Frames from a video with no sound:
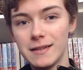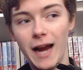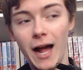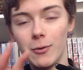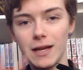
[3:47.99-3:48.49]
that
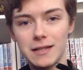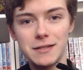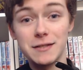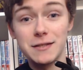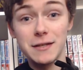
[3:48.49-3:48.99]
I would like to
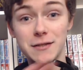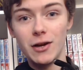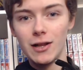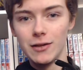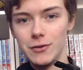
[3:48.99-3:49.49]
suggest to
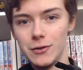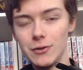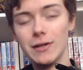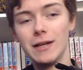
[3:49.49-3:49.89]
all of you